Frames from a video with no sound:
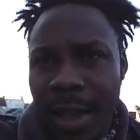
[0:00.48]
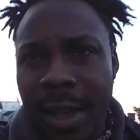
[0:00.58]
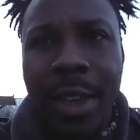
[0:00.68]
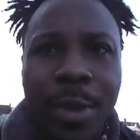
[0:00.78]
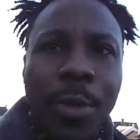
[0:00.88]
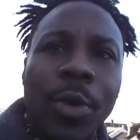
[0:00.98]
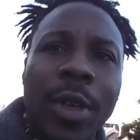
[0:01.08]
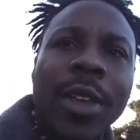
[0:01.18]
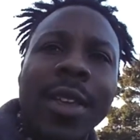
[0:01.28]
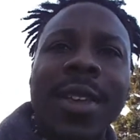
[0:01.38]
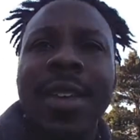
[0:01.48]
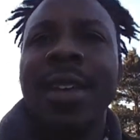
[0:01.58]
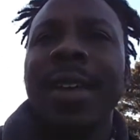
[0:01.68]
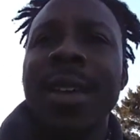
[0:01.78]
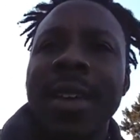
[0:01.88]
Good morning.
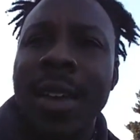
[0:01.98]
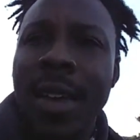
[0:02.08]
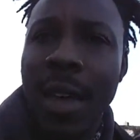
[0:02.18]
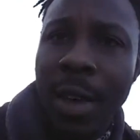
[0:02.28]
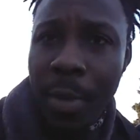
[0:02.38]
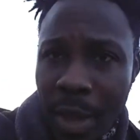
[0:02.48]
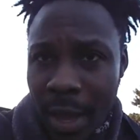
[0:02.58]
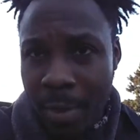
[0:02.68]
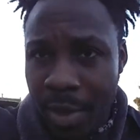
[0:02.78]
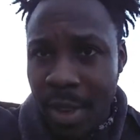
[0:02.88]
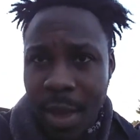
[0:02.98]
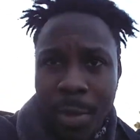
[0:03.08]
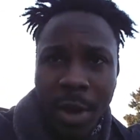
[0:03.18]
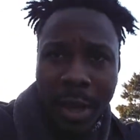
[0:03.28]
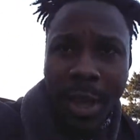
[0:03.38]
My name's
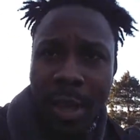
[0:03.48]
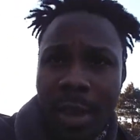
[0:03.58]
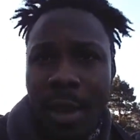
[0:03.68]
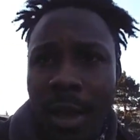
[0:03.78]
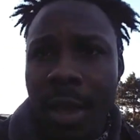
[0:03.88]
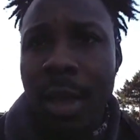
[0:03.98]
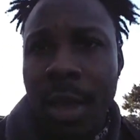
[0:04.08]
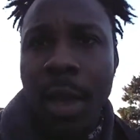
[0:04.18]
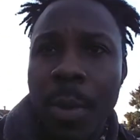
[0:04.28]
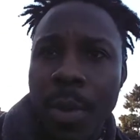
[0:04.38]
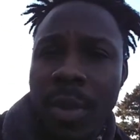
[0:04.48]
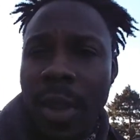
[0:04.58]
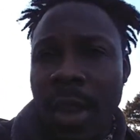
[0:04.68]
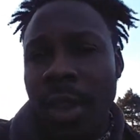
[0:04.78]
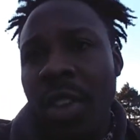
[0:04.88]
Sam Ayi. I'm a
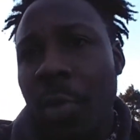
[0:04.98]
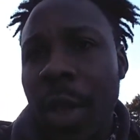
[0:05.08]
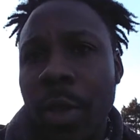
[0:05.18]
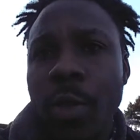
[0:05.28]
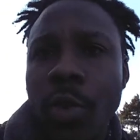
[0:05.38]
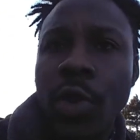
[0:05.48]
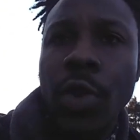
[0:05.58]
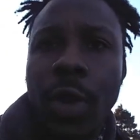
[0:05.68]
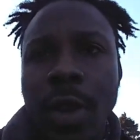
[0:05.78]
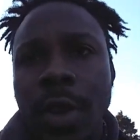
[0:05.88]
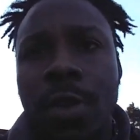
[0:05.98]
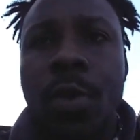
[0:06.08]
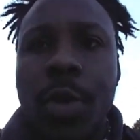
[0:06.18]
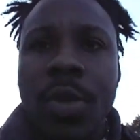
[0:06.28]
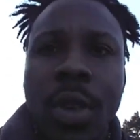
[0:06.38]
second year medical student at
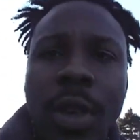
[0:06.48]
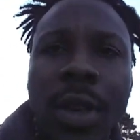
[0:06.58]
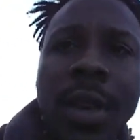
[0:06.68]
Swansea.